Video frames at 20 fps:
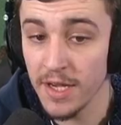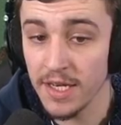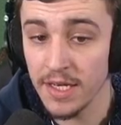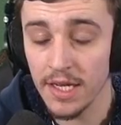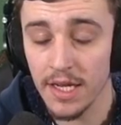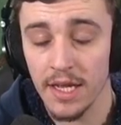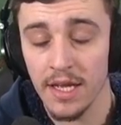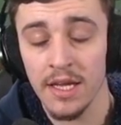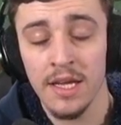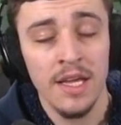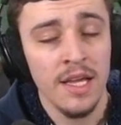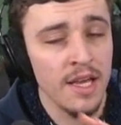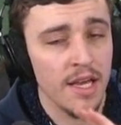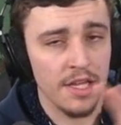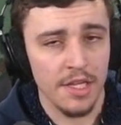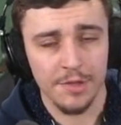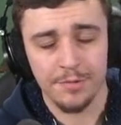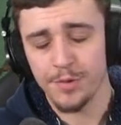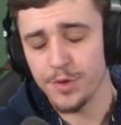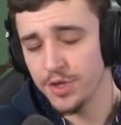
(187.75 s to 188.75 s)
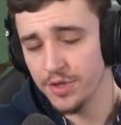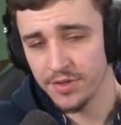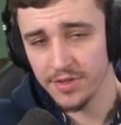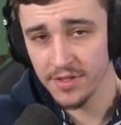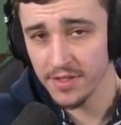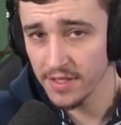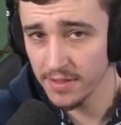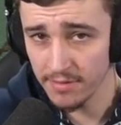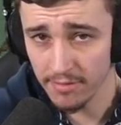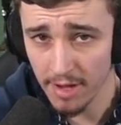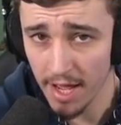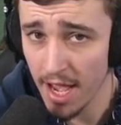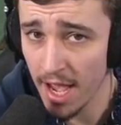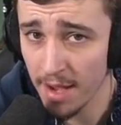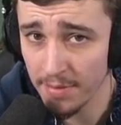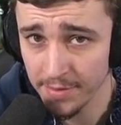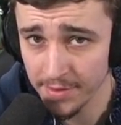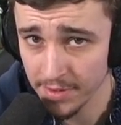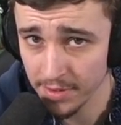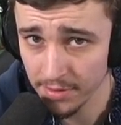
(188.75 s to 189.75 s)
here, and this produces an
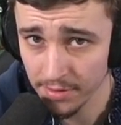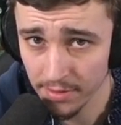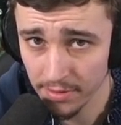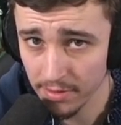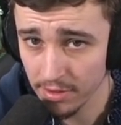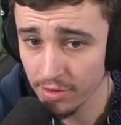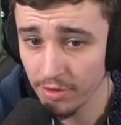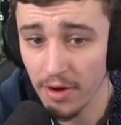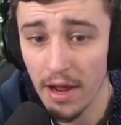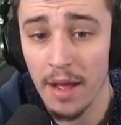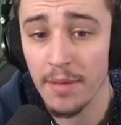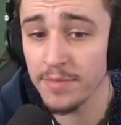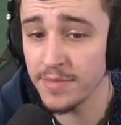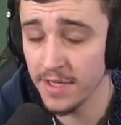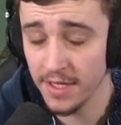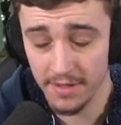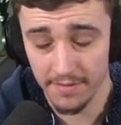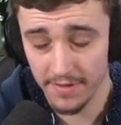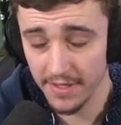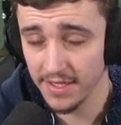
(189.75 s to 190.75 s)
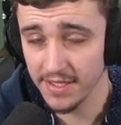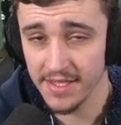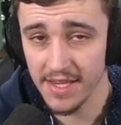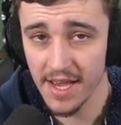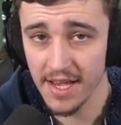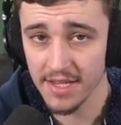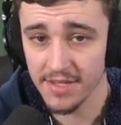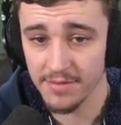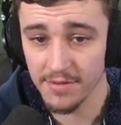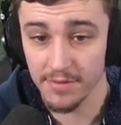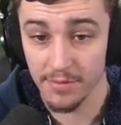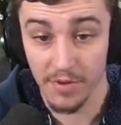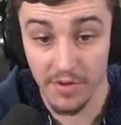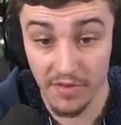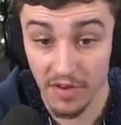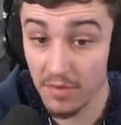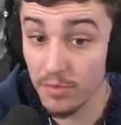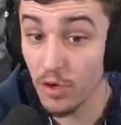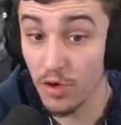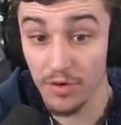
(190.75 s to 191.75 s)
absolute crap ton of ink sacs. We've
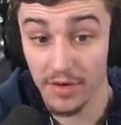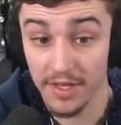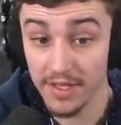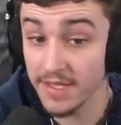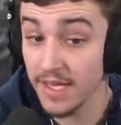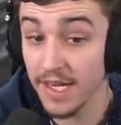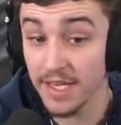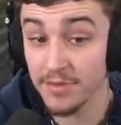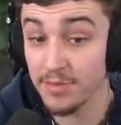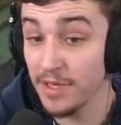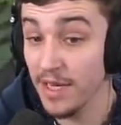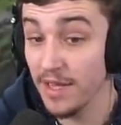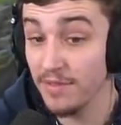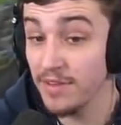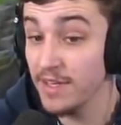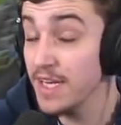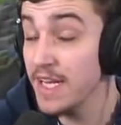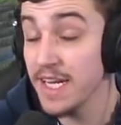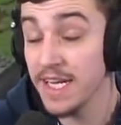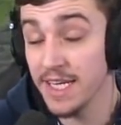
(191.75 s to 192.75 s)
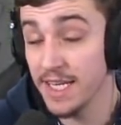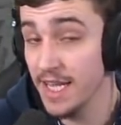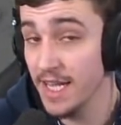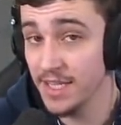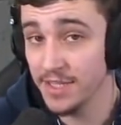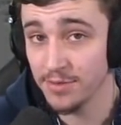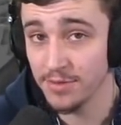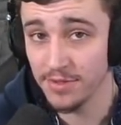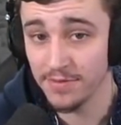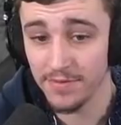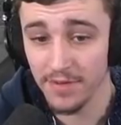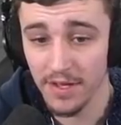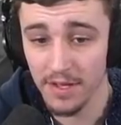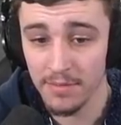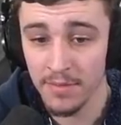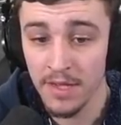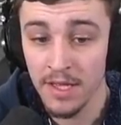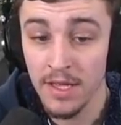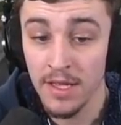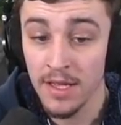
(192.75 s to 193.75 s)
got more ink sacs than we'll ever need in that squid
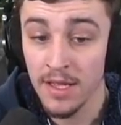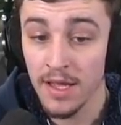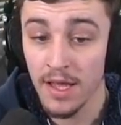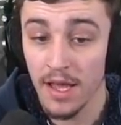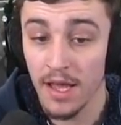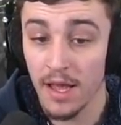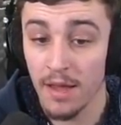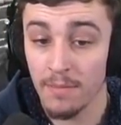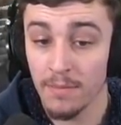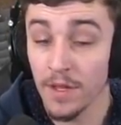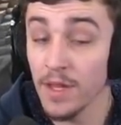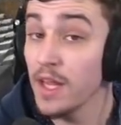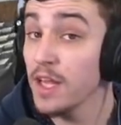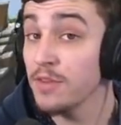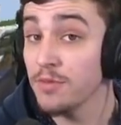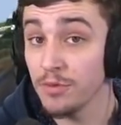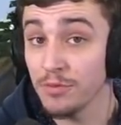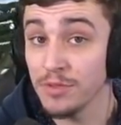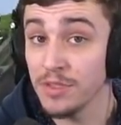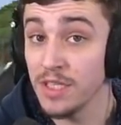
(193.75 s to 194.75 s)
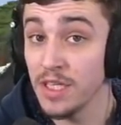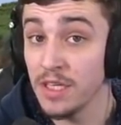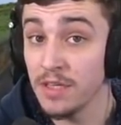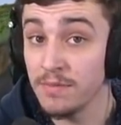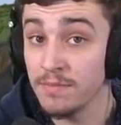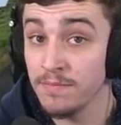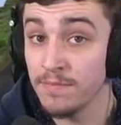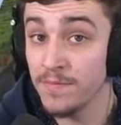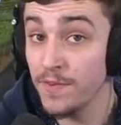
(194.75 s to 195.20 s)
farm, but that's what we did for